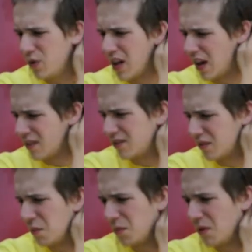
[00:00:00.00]
got
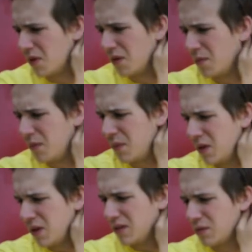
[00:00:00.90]

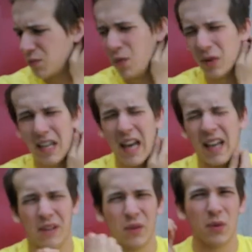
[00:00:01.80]
some Roman
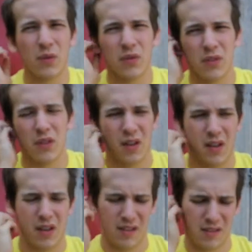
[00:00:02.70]
candles
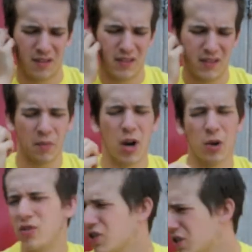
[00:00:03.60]
and some
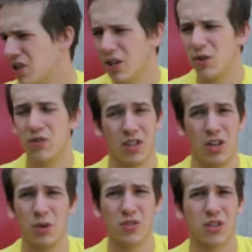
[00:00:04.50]
Husker do's and
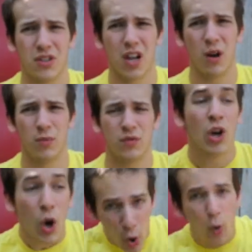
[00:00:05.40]
Husker don'ts,
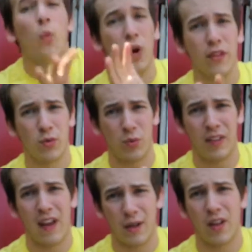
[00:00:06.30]
with or
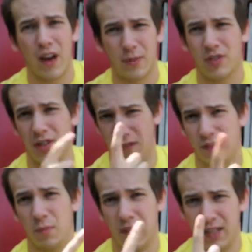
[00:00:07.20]
without the option of the
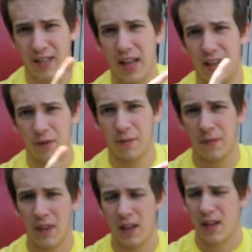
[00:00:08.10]
spinning tail.
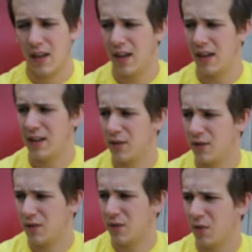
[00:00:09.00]
And
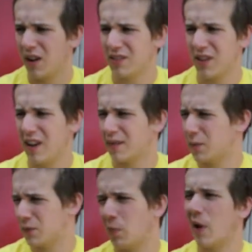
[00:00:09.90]
we also got
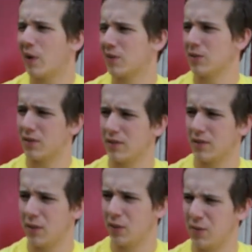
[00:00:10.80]
some sparklers.
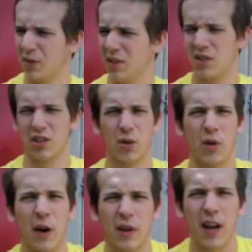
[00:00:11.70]
I wasn't really sure
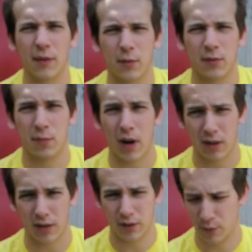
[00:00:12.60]
why we got some
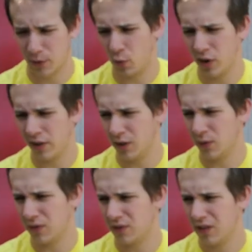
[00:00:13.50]
sparklers, but Willie
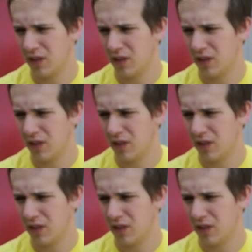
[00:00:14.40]
was